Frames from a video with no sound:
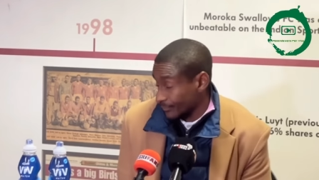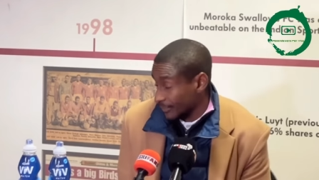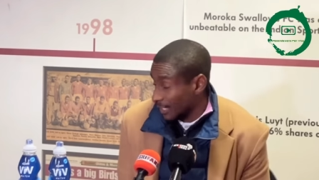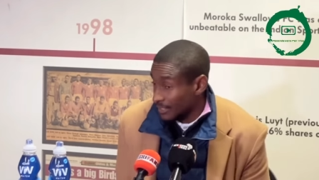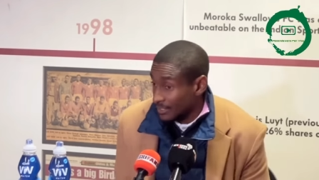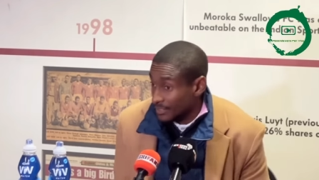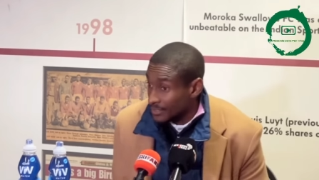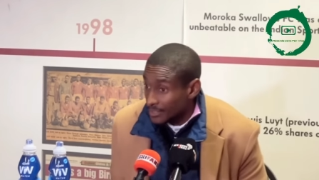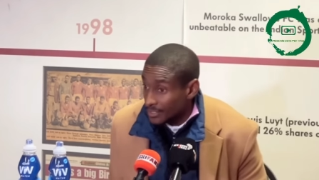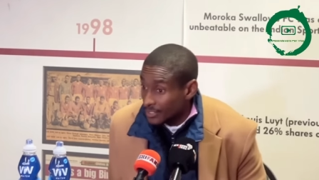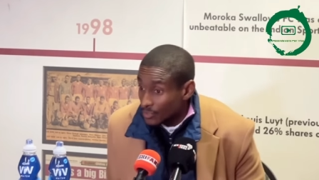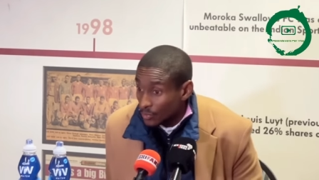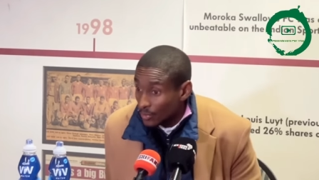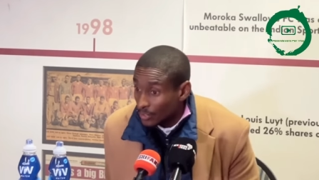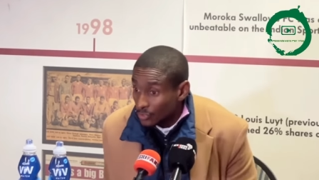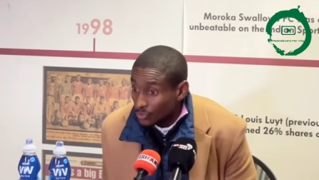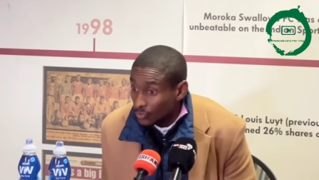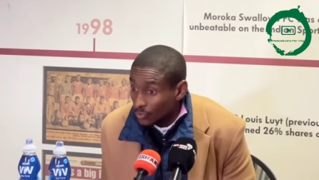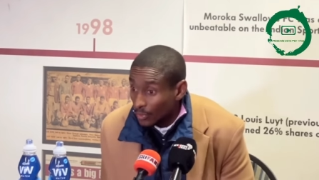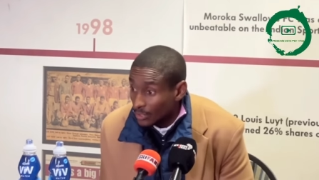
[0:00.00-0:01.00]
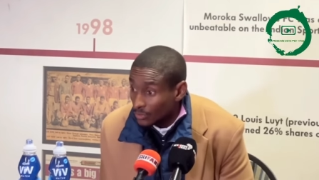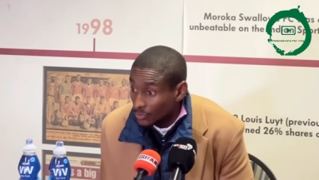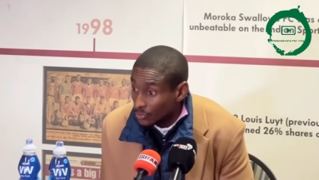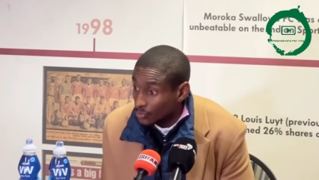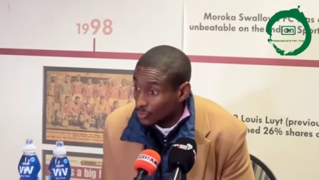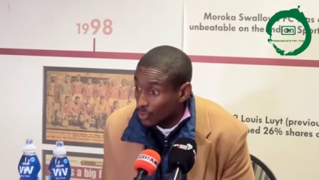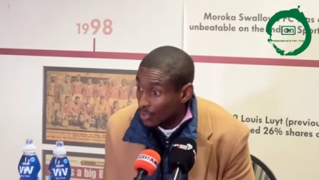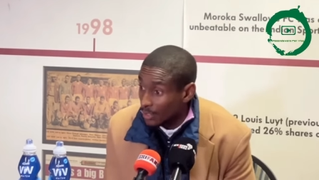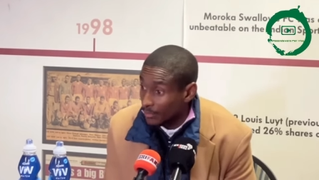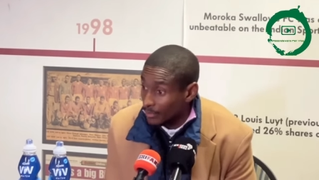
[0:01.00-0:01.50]
It's, it's what you want to
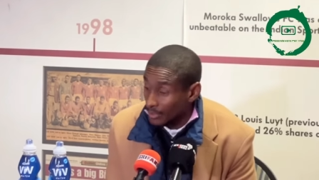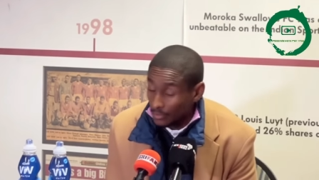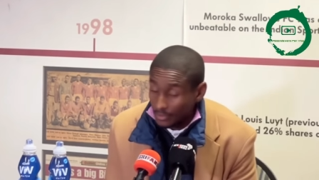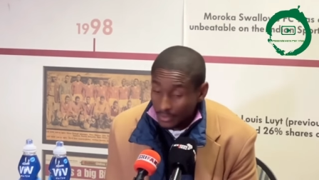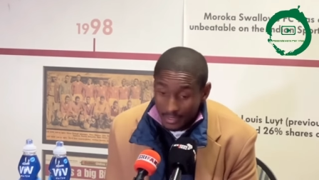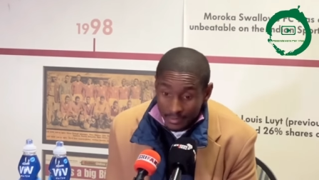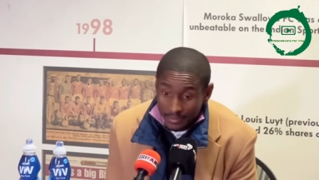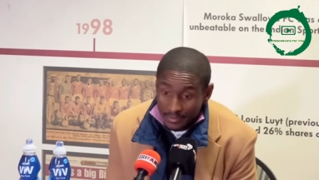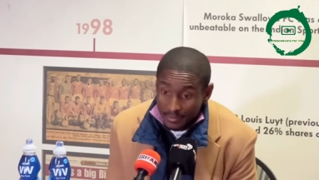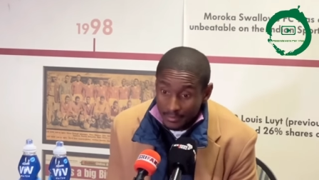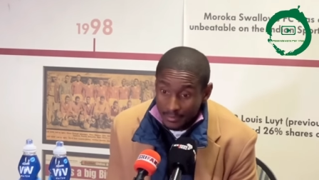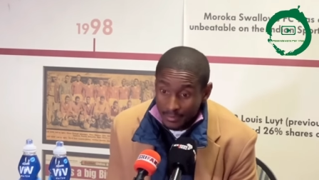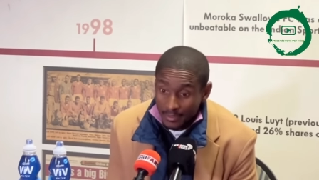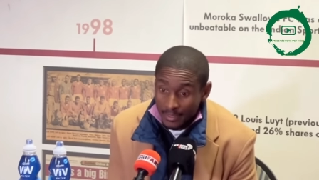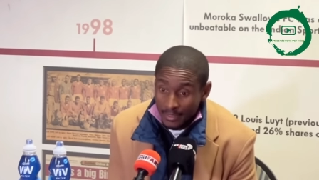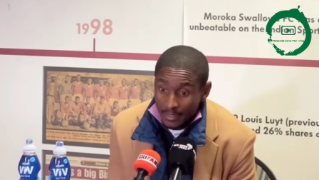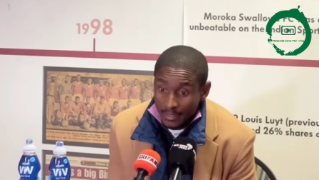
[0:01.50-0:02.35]
talk about. And the,